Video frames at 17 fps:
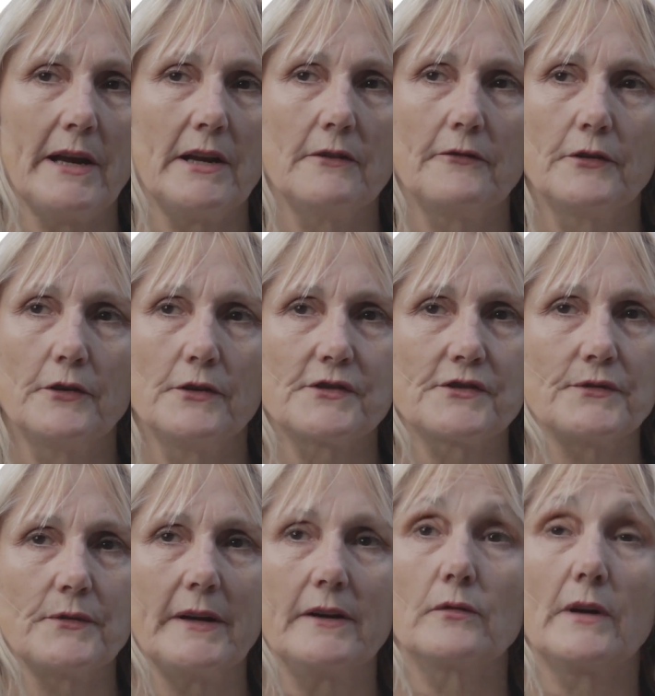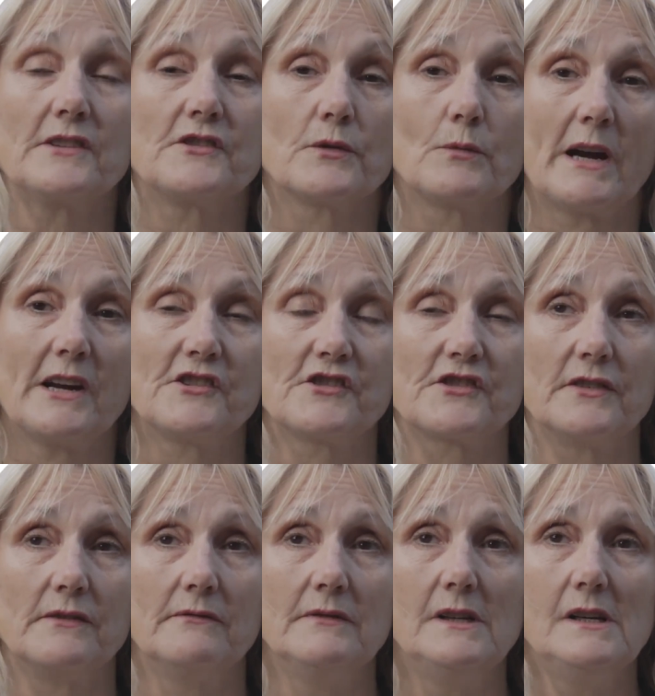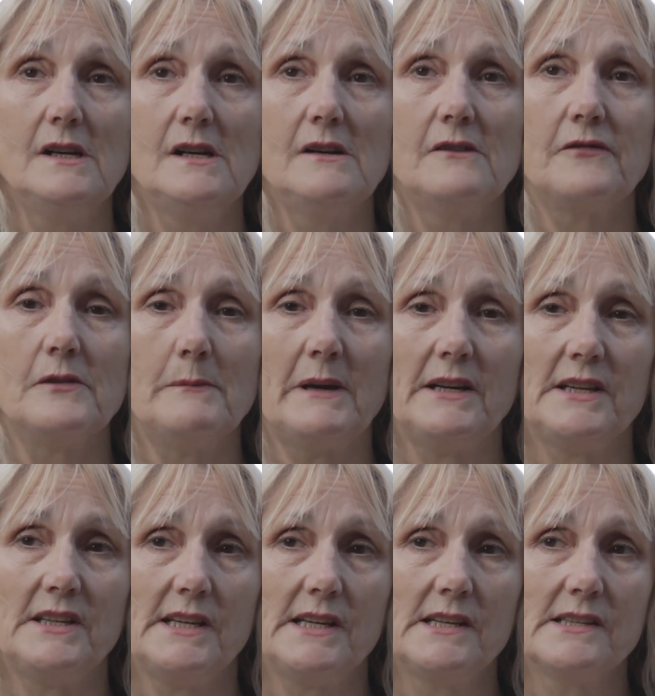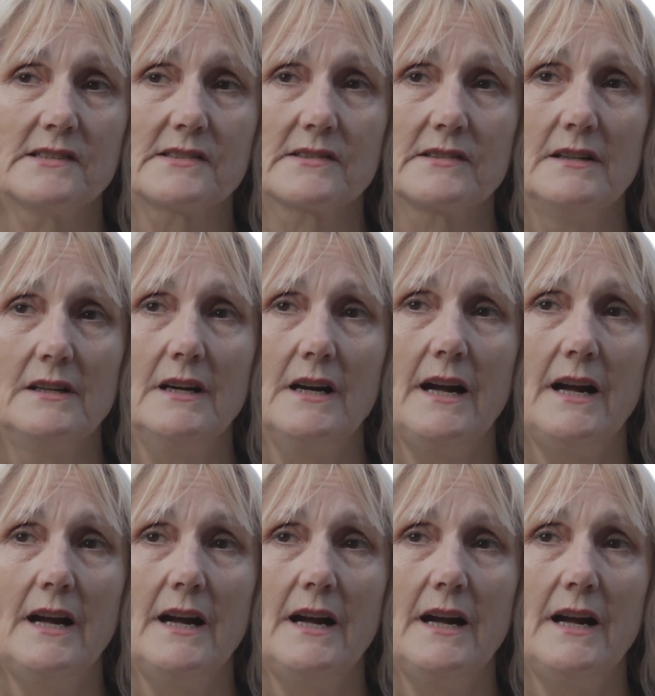anniversary, graduation for many years,